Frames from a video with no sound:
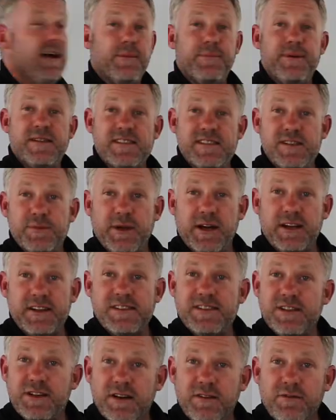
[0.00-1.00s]
But to be
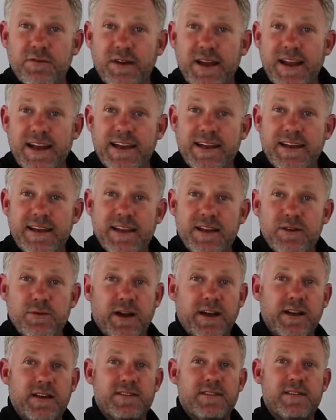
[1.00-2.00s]
honest, you don't really need
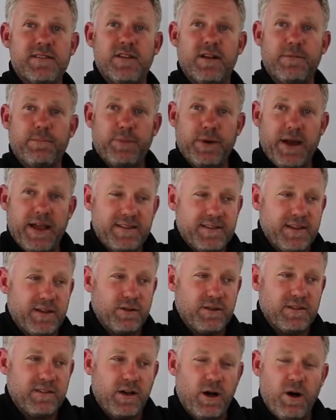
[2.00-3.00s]
one because it's not
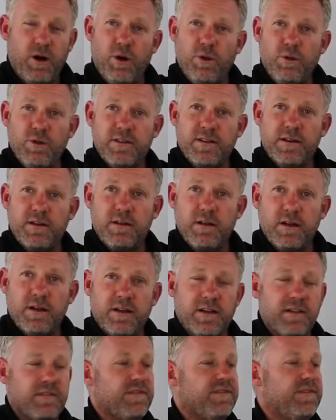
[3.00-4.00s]
practical to hold and
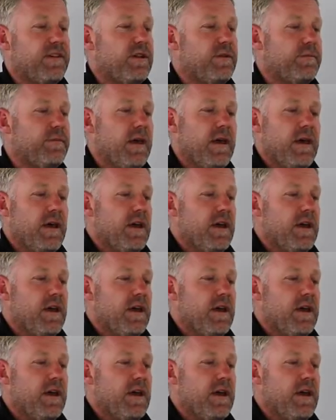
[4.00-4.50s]
look and film.